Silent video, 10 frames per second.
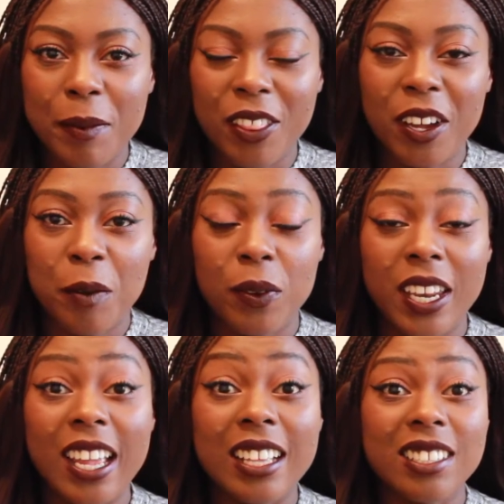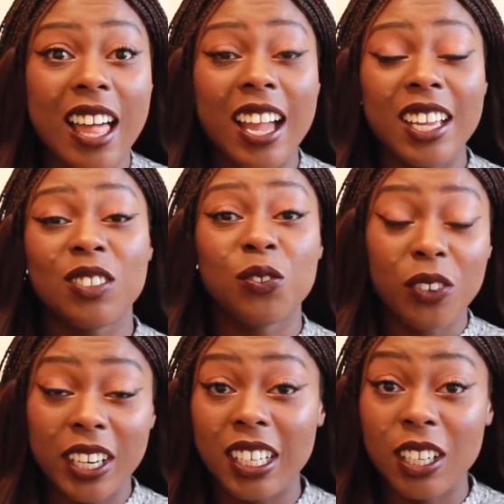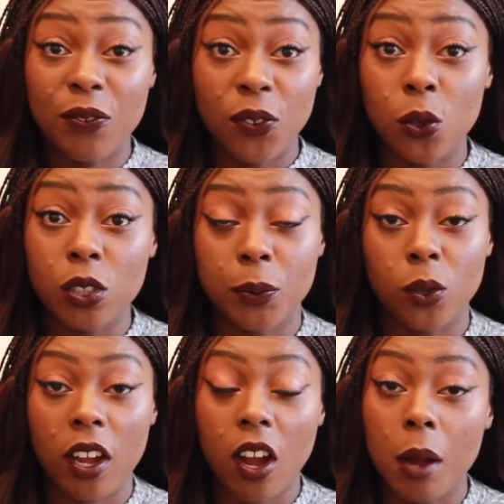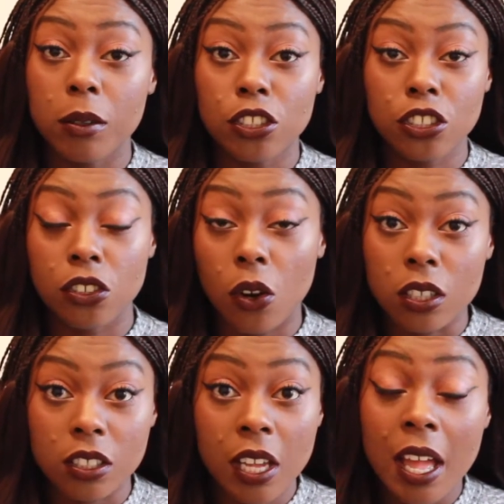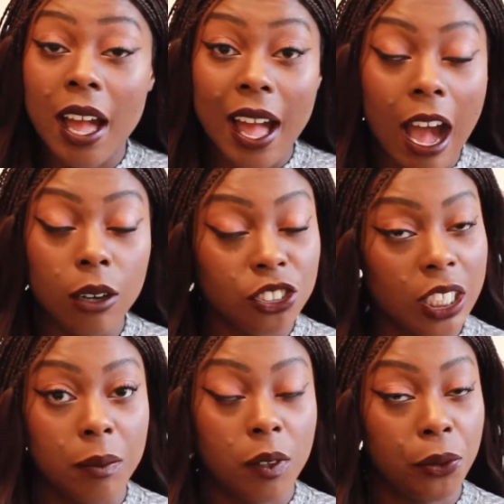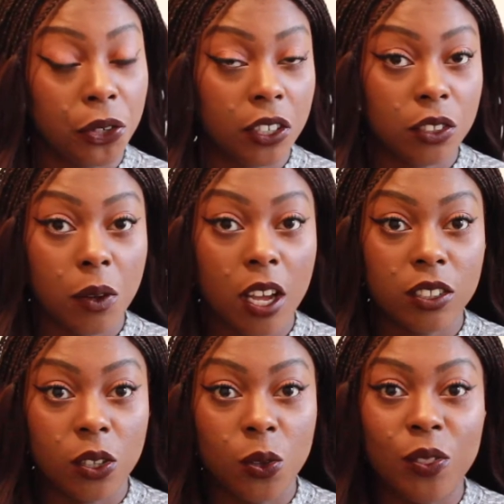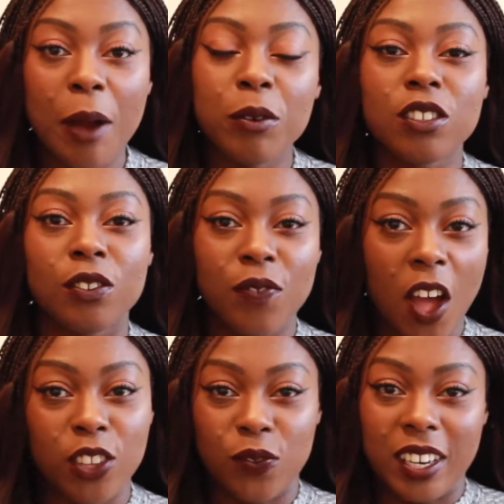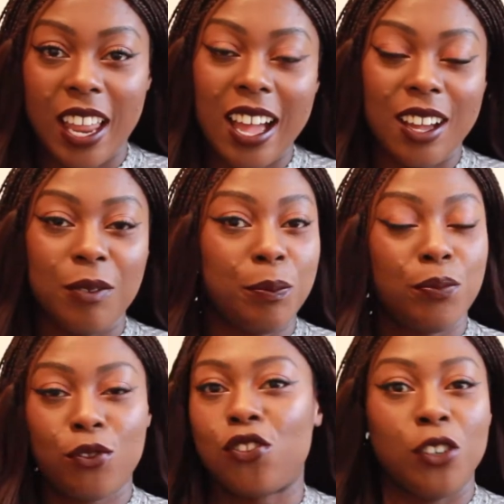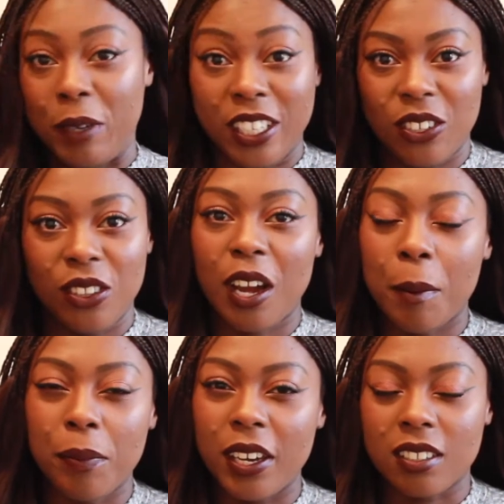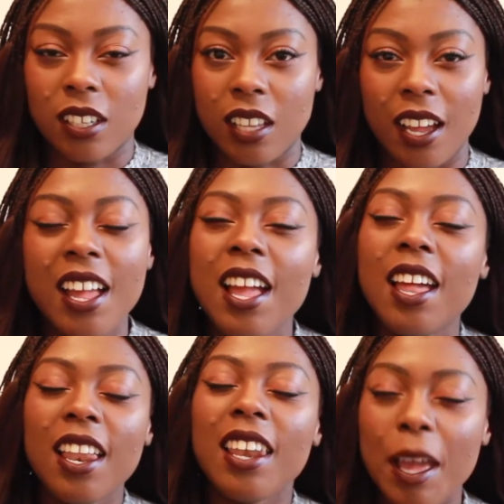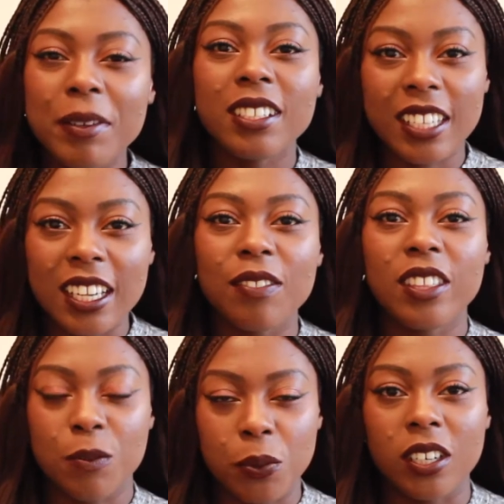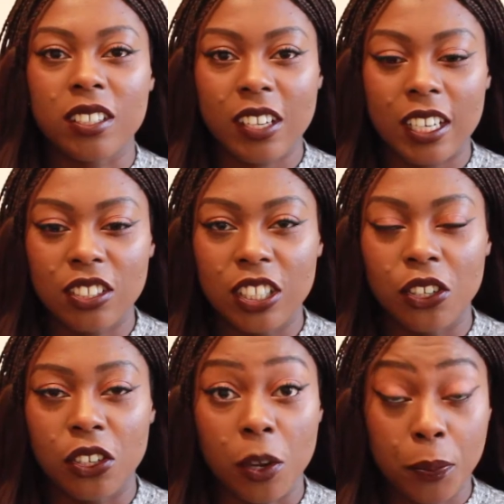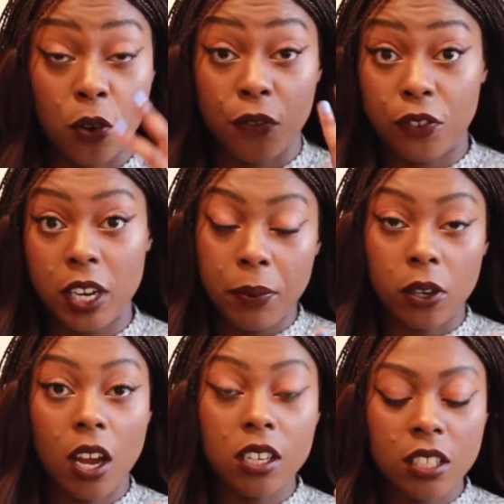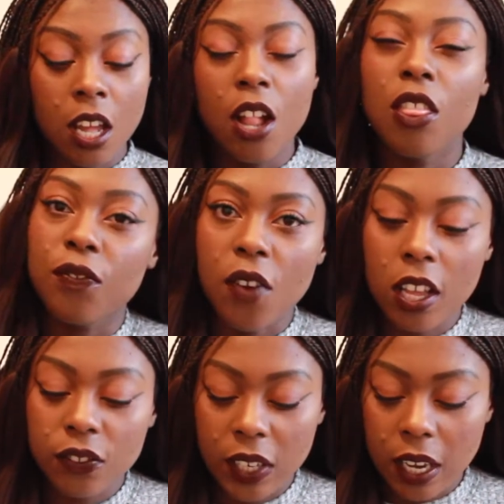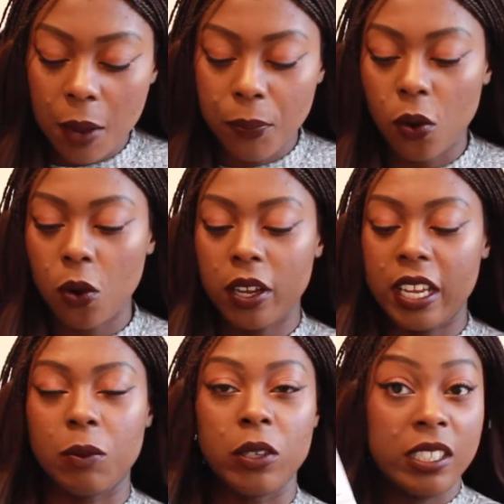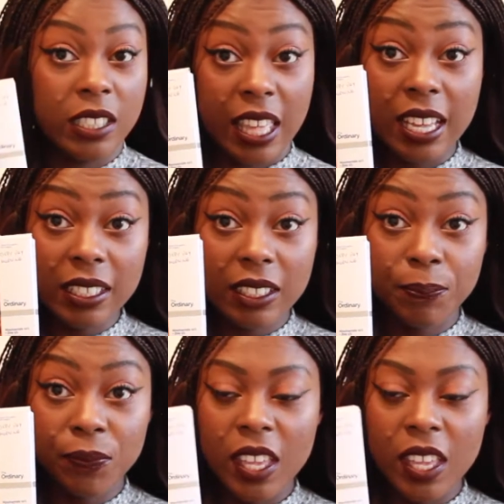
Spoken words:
about the company is that it's really affordable. Like, I was shocked at how cheap the products were, so that was the first thing that drew me to the company. So I was like, let me see if these products are actually good. I bought 3 products. The first thing that I bought is this.